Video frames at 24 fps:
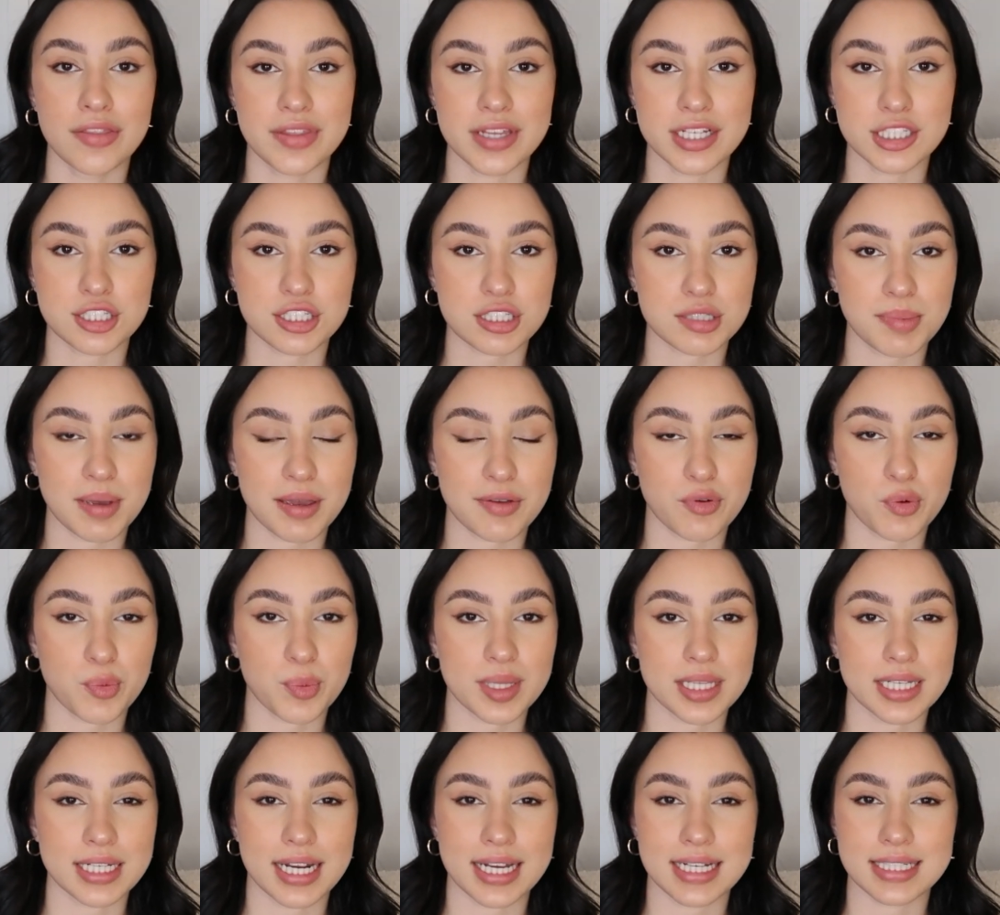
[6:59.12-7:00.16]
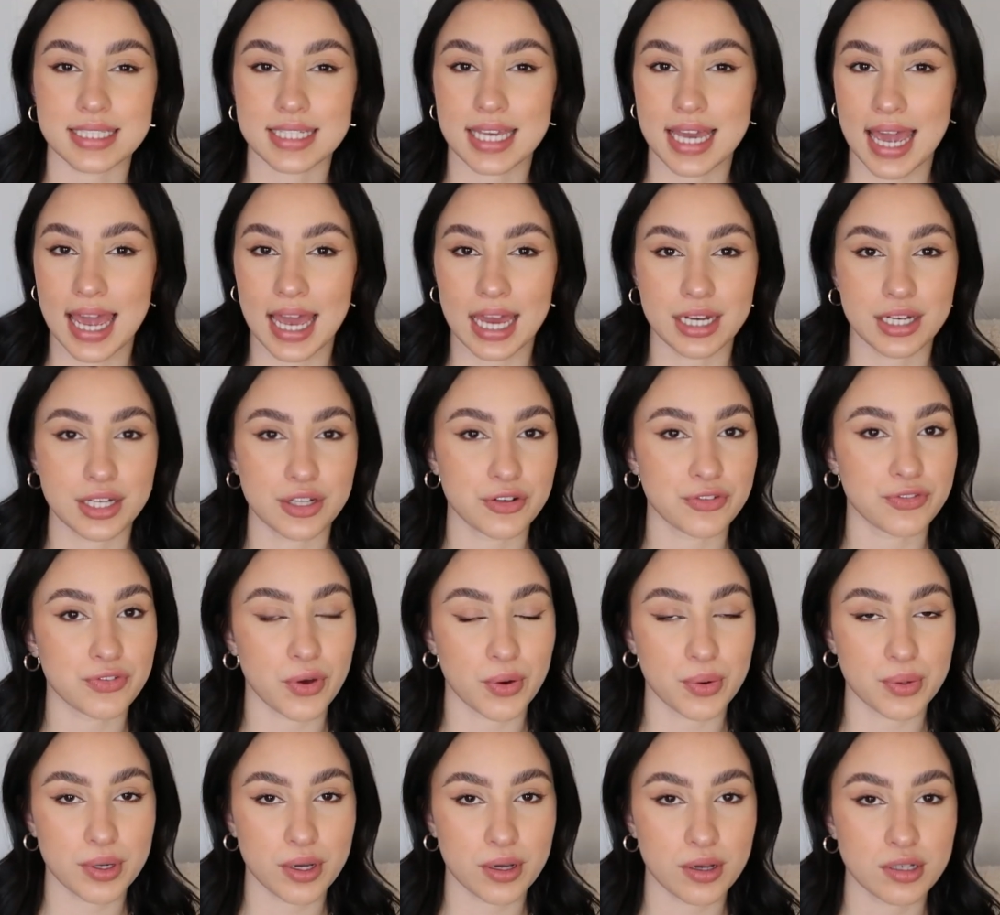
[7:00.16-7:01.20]
these just make for really nice candid
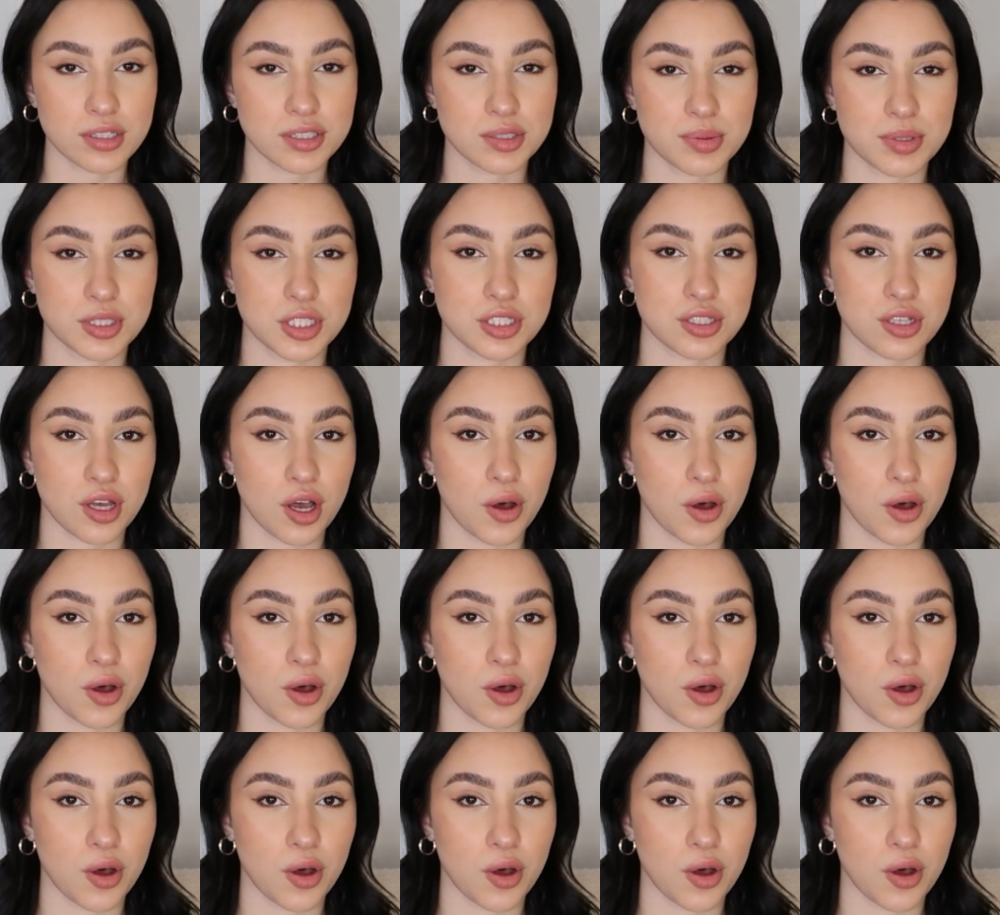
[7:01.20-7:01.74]
photos, which is